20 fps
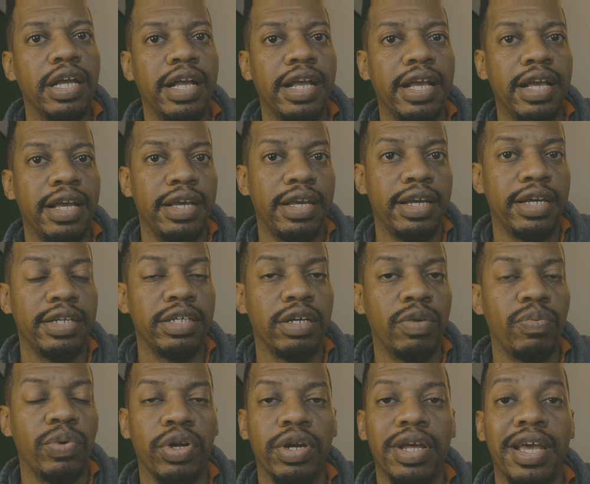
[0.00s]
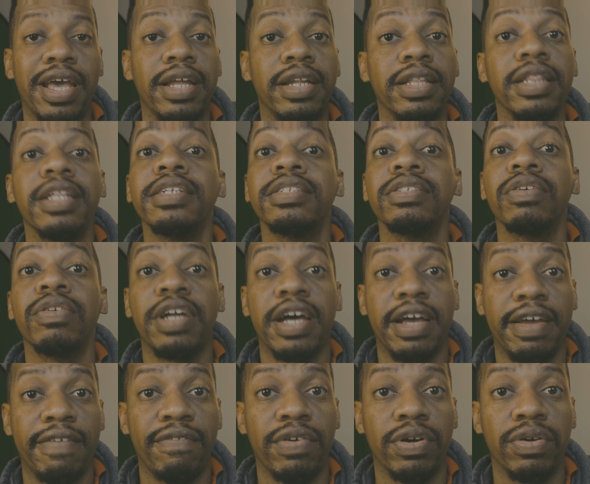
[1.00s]
And we're going to edit this on the
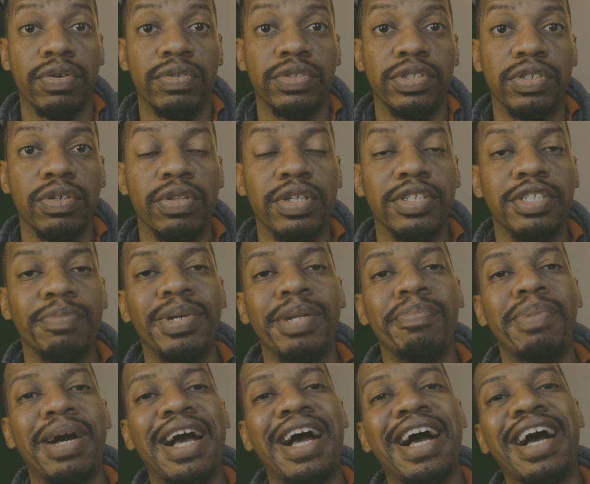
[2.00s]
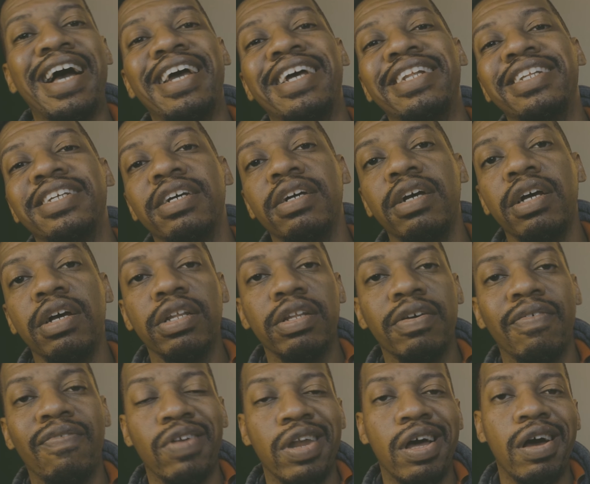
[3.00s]
iPhone. So this will be behind
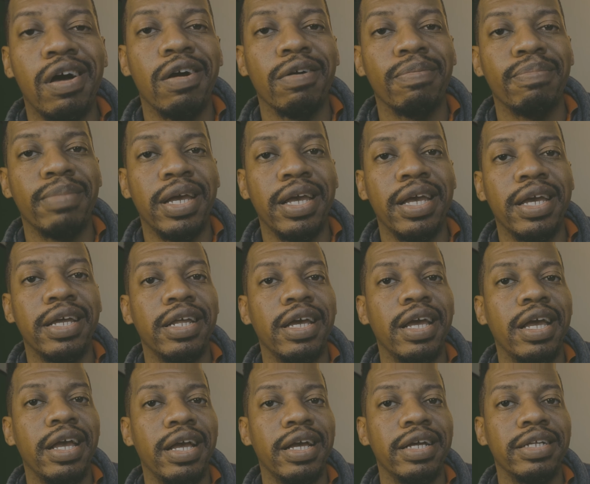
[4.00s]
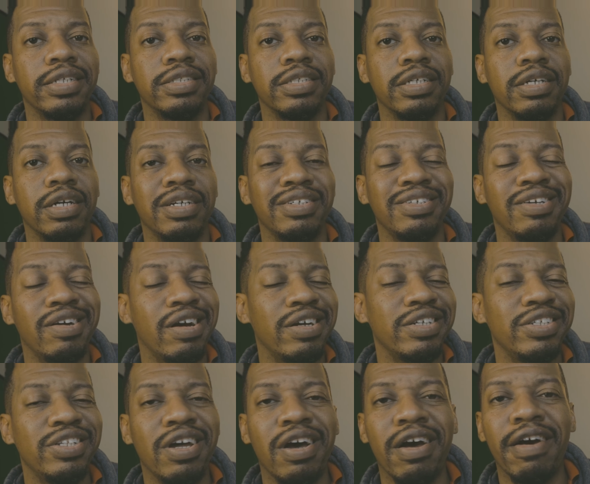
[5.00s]
the vlog, man. And you know
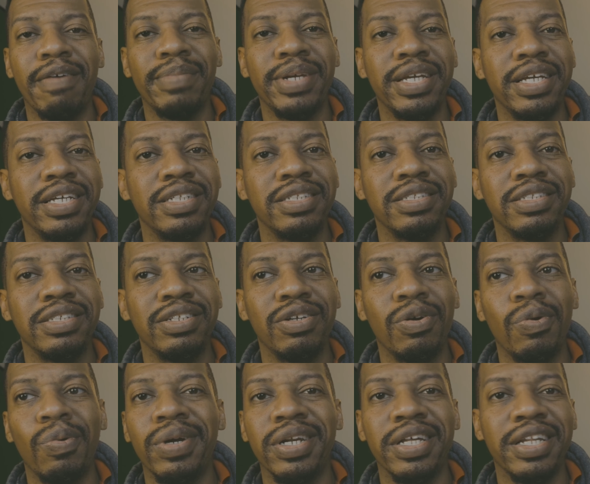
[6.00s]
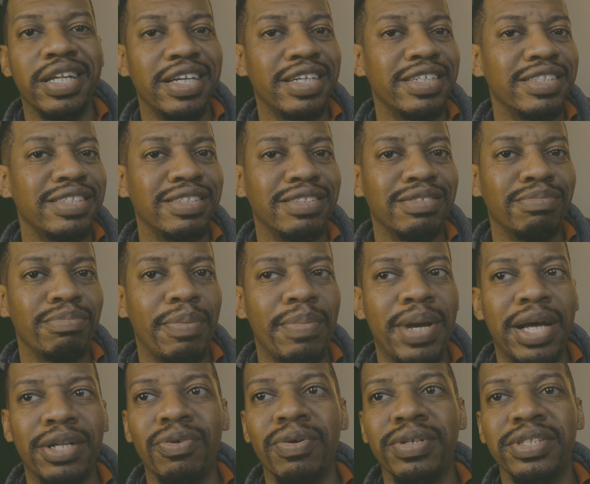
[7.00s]
what I mean? You know what it is? Maybe
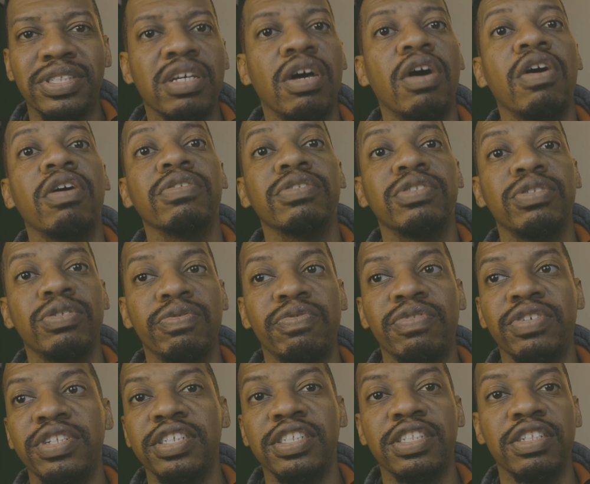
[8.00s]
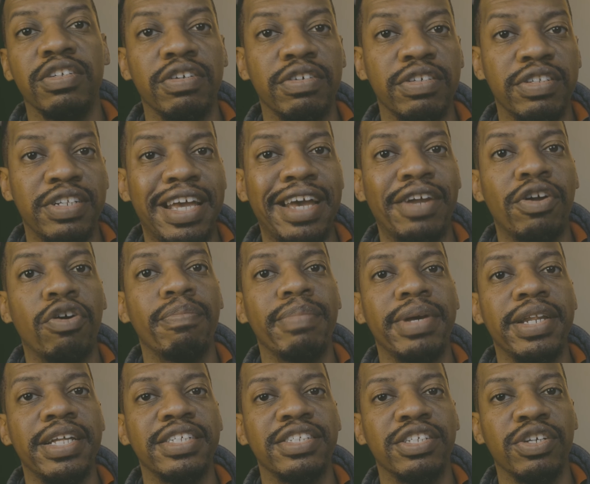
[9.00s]
I'll do a song, too, for this little nano
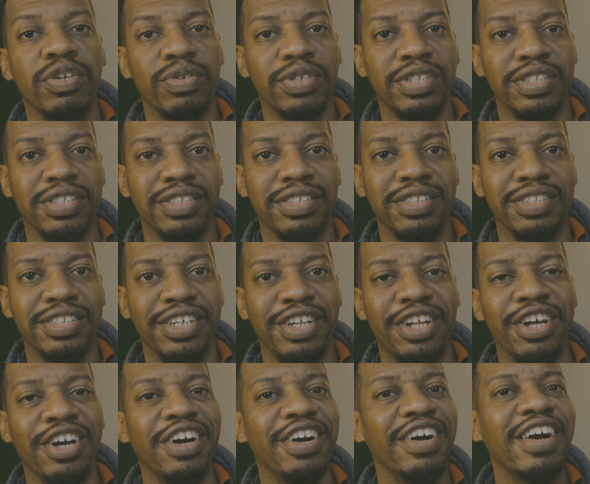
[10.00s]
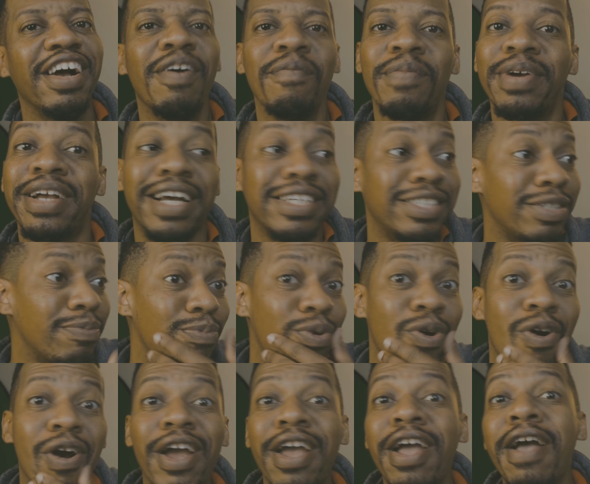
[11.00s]
mini series. You know? Because your
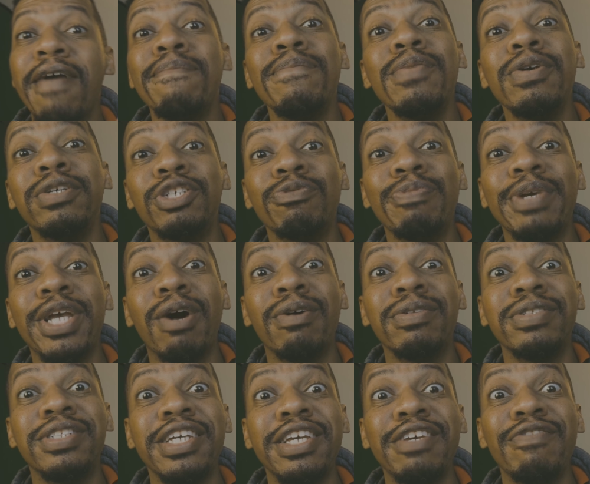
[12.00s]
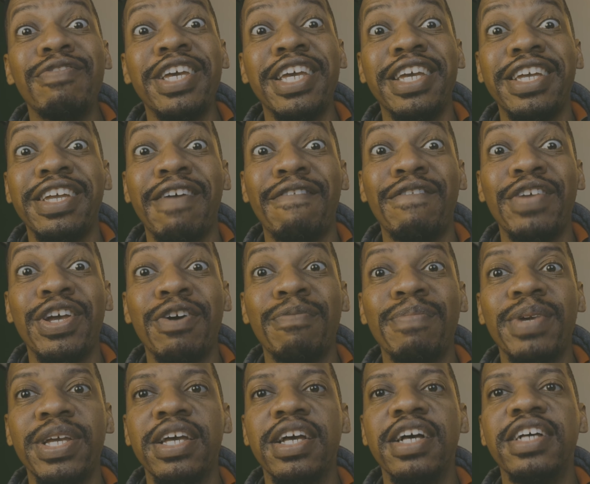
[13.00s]
boy, music be on TV. You feel
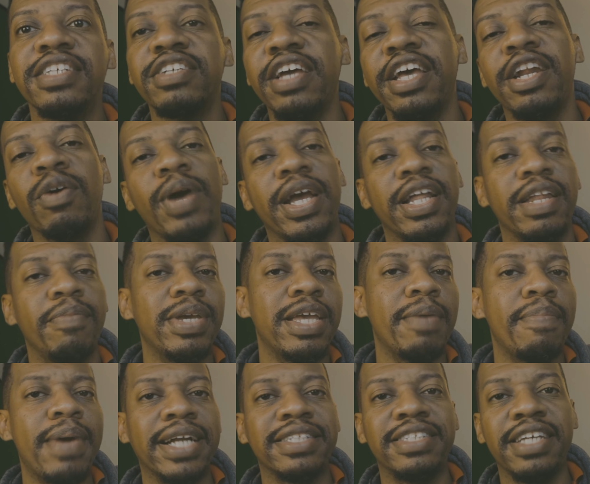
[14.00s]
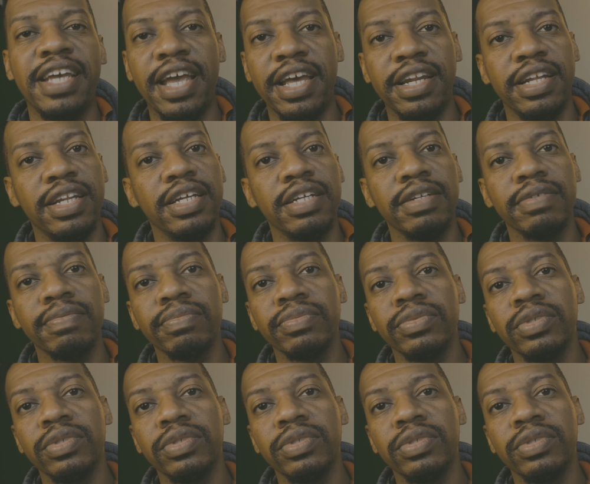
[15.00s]
me? So anyway, let me get back to editing.